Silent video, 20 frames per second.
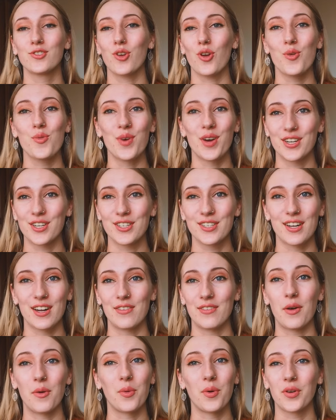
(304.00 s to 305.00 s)
so much
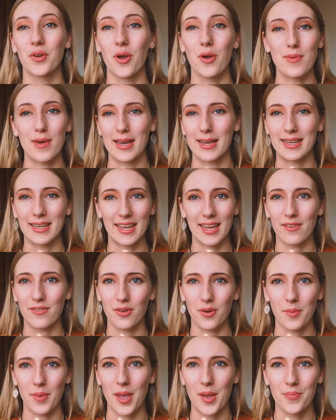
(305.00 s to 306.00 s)
stuff I want to go back and get
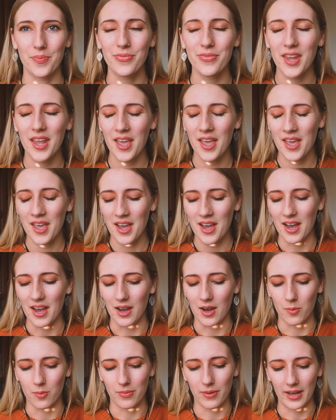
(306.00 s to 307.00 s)
from him.
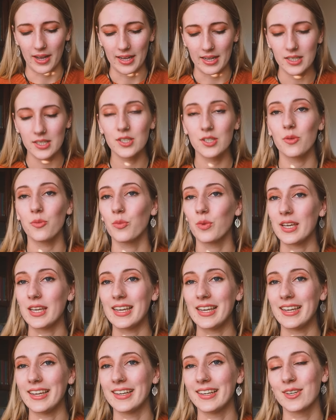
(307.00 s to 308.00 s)
But
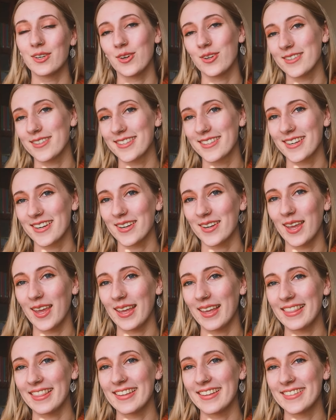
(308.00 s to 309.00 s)
we got stuck
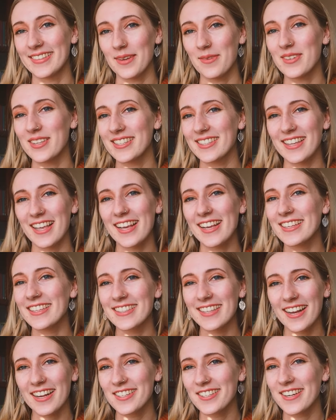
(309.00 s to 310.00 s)
in the Demon Slayer
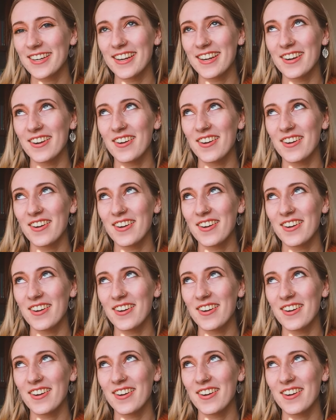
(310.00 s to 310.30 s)
section,